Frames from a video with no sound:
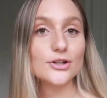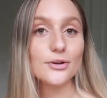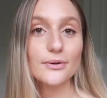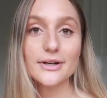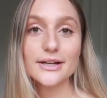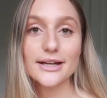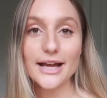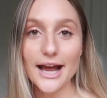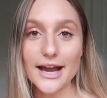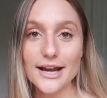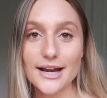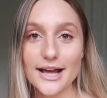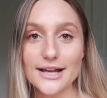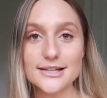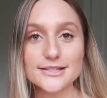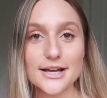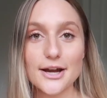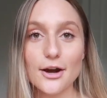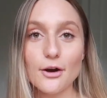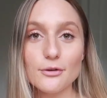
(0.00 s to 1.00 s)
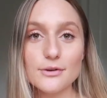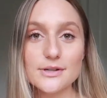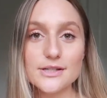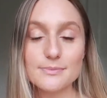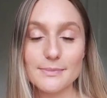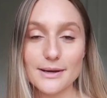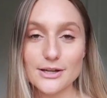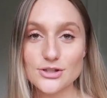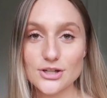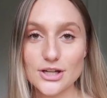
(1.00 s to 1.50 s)
So again, as I
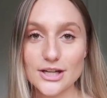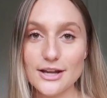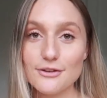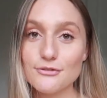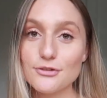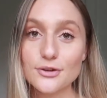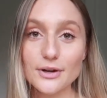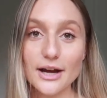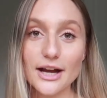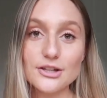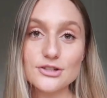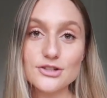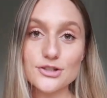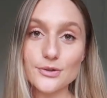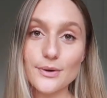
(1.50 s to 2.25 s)
always mention, if you guys